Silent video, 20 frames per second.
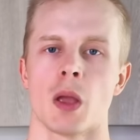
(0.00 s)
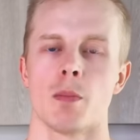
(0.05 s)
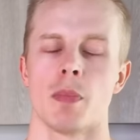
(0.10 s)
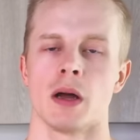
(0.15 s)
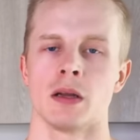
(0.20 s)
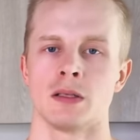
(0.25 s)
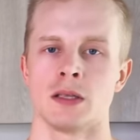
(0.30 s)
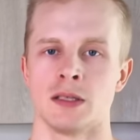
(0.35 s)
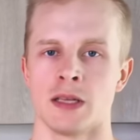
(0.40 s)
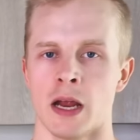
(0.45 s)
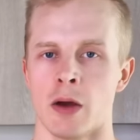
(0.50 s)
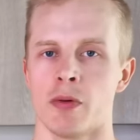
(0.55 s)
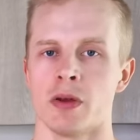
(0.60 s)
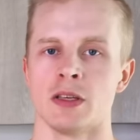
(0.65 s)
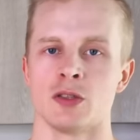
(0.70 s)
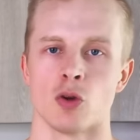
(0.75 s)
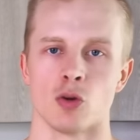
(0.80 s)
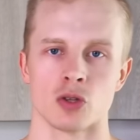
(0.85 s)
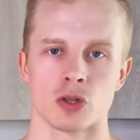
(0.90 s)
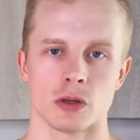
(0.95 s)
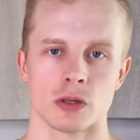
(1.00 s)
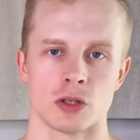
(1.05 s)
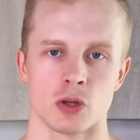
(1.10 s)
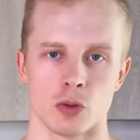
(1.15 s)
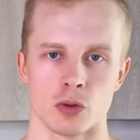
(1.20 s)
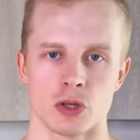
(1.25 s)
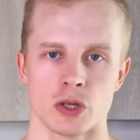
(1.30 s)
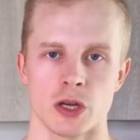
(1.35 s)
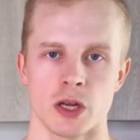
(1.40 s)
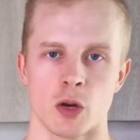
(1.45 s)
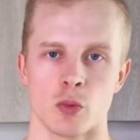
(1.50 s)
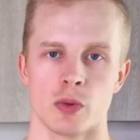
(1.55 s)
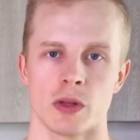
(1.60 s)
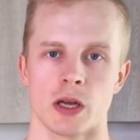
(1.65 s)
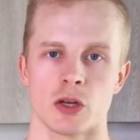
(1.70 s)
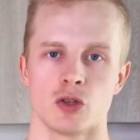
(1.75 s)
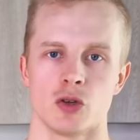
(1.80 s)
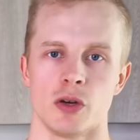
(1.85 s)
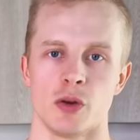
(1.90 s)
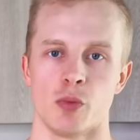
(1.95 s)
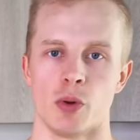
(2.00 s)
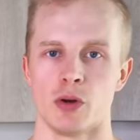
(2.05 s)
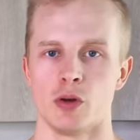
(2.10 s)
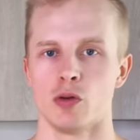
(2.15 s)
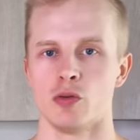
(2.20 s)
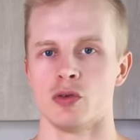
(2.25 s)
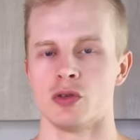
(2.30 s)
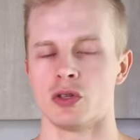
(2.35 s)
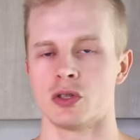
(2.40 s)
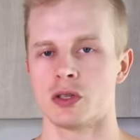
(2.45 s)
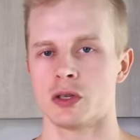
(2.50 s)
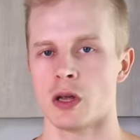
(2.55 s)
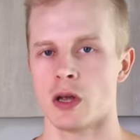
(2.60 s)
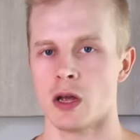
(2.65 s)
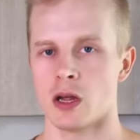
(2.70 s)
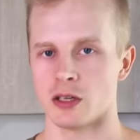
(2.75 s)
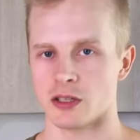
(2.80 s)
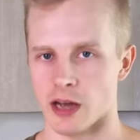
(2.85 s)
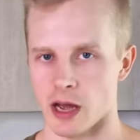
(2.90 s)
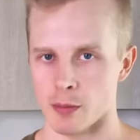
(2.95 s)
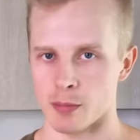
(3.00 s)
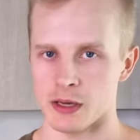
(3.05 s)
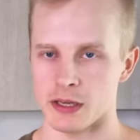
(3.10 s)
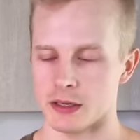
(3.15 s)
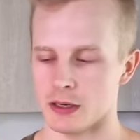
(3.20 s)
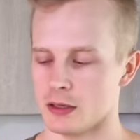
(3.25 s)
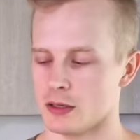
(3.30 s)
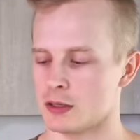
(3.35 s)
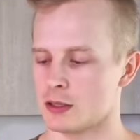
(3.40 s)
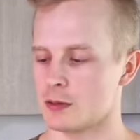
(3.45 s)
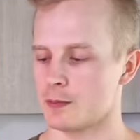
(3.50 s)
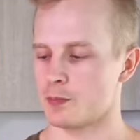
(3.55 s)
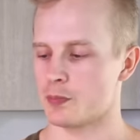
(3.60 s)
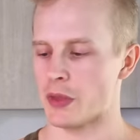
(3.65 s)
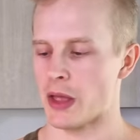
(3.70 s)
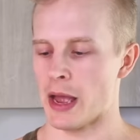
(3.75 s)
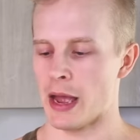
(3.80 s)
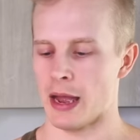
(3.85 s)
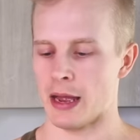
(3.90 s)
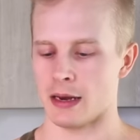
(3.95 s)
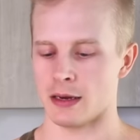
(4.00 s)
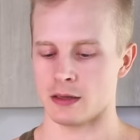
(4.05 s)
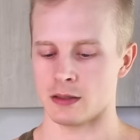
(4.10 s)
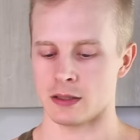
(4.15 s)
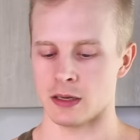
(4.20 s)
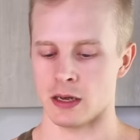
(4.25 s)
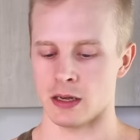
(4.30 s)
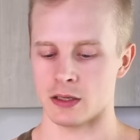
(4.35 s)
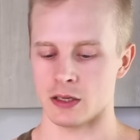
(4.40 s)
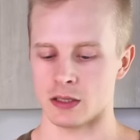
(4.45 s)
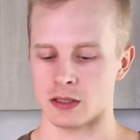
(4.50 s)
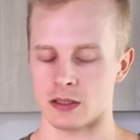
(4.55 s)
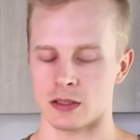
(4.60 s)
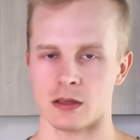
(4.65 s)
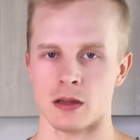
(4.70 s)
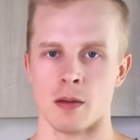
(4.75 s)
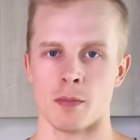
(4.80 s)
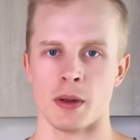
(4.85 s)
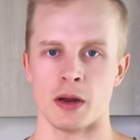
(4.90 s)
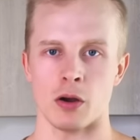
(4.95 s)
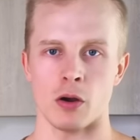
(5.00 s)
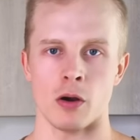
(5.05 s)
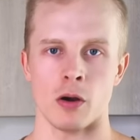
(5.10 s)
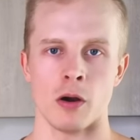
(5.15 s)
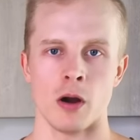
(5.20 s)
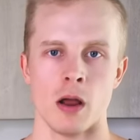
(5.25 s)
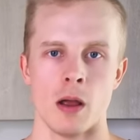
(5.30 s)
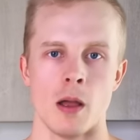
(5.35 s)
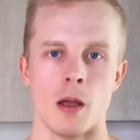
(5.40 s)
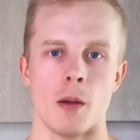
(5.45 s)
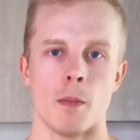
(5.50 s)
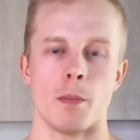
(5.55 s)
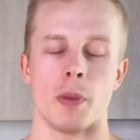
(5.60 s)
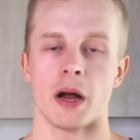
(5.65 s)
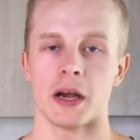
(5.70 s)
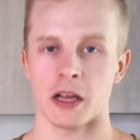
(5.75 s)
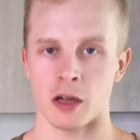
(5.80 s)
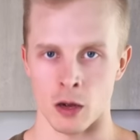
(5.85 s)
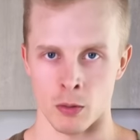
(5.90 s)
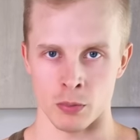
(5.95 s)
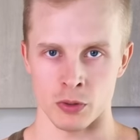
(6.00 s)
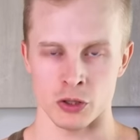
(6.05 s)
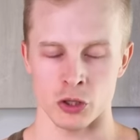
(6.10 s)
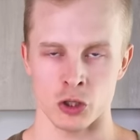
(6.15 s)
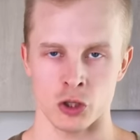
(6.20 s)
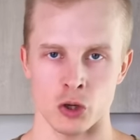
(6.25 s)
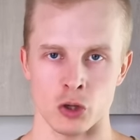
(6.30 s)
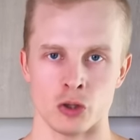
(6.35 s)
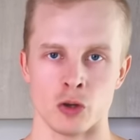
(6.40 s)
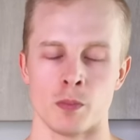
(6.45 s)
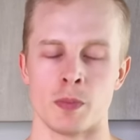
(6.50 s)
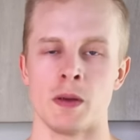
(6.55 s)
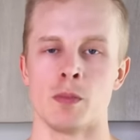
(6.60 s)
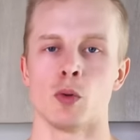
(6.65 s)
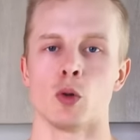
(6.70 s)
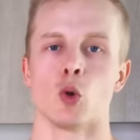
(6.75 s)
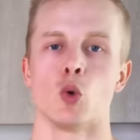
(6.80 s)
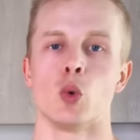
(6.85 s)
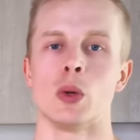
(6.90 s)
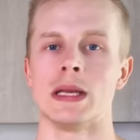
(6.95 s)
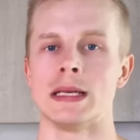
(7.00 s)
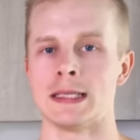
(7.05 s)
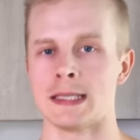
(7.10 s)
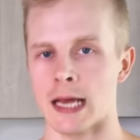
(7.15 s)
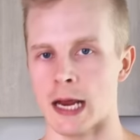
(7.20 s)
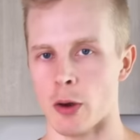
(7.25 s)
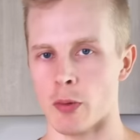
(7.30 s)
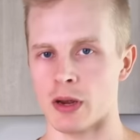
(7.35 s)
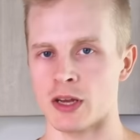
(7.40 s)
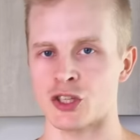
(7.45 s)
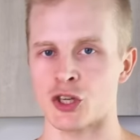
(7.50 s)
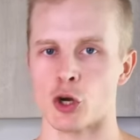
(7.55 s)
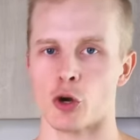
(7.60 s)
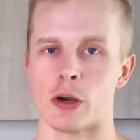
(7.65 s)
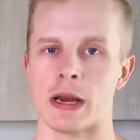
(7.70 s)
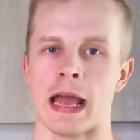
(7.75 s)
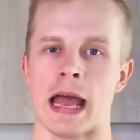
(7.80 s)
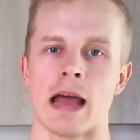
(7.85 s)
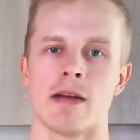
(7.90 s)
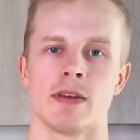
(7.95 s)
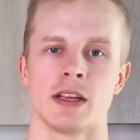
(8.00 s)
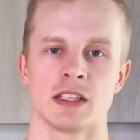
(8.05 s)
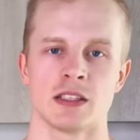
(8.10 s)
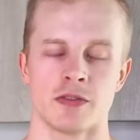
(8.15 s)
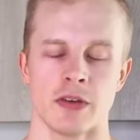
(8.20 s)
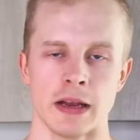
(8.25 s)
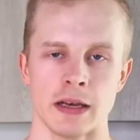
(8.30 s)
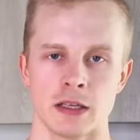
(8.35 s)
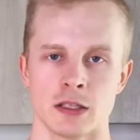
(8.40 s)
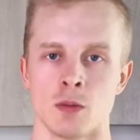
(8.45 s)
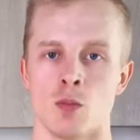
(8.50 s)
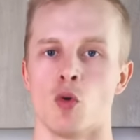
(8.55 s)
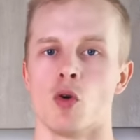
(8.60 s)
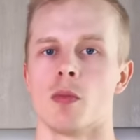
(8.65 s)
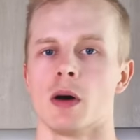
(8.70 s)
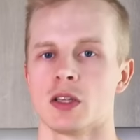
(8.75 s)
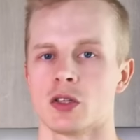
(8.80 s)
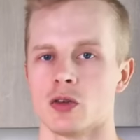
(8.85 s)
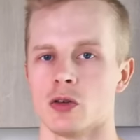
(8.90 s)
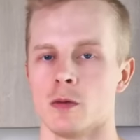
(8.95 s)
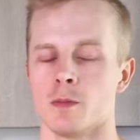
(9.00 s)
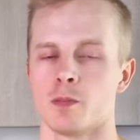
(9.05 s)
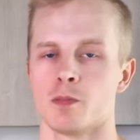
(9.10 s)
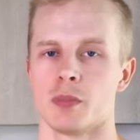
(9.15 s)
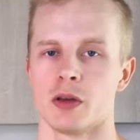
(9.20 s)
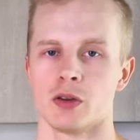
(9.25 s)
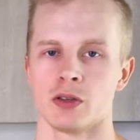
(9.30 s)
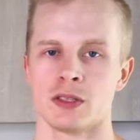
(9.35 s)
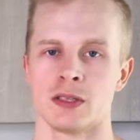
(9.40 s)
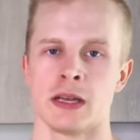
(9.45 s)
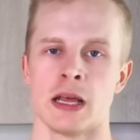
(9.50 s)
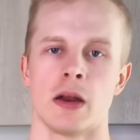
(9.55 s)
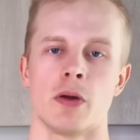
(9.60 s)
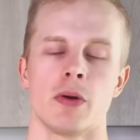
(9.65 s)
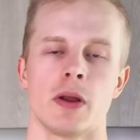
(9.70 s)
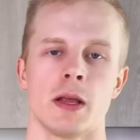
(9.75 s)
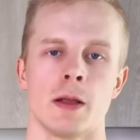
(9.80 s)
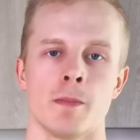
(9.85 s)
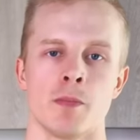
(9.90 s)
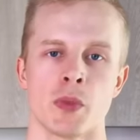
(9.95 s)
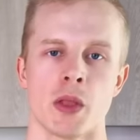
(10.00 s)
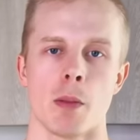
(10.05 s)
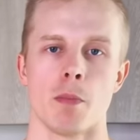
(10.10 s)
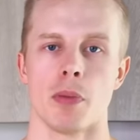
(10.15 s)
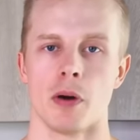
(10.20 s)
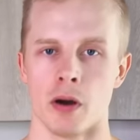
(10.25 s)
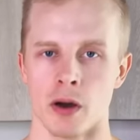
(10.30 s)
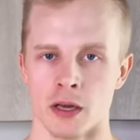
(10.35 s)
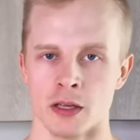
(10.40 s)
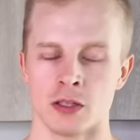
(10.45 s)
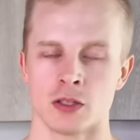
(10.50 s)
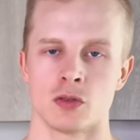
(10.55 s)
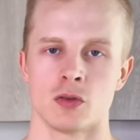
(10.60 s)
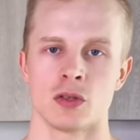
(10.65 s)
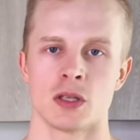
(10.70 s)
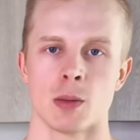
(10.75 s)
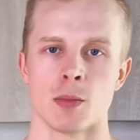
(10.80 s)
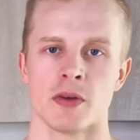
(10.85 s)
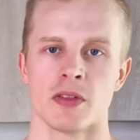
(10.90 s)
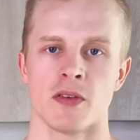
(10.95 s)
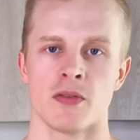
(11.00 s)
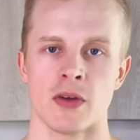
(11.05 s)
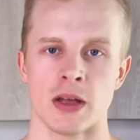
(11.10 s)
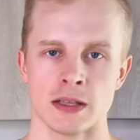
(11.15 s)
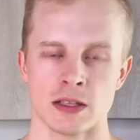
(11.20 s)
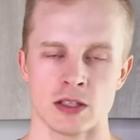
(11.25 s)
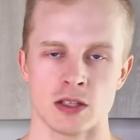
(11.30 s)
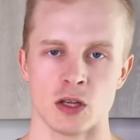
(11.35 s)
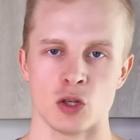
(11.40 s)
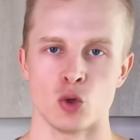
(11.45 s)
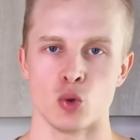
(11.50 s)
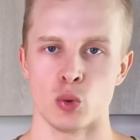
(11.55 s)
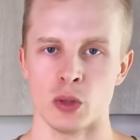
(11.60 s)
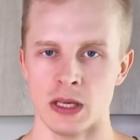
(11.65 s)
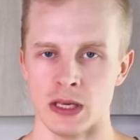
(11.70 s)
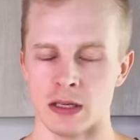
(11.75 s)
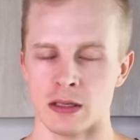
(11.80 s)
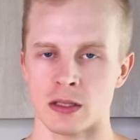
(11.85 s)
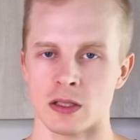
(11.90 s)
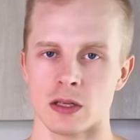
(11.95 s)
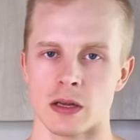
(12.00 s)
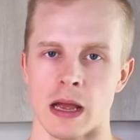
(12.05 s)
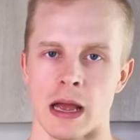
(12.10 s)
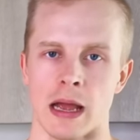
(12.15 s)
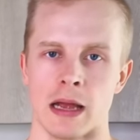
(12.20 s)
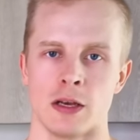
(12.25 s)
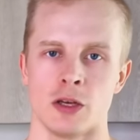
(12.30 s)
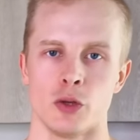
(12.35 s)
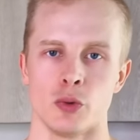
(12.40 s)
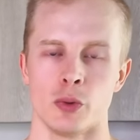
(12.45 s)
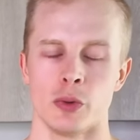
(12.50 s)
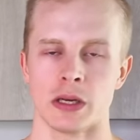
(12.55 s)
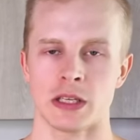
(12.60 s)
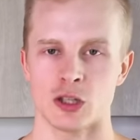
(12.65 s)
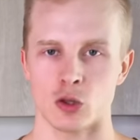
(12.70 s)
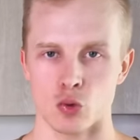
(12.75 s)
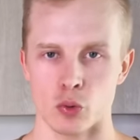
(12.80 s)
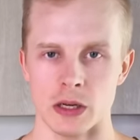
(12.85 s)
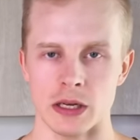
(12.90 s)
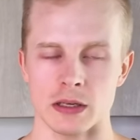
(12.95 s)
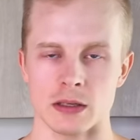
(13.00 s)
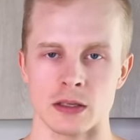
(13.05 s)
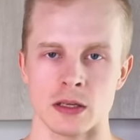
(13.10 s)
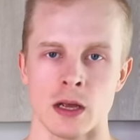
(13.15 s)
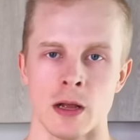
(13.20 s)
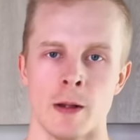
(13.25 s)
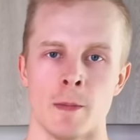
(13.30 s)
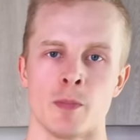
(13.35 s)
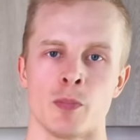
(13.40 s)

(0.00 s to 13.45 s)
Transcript: But the dairy is also associated with actually reduced diabetes and uh, just uh, better body composition. So people who eat dairy generally have less fat, more muscle because dairy binds to some of the fats that you eat and you excrete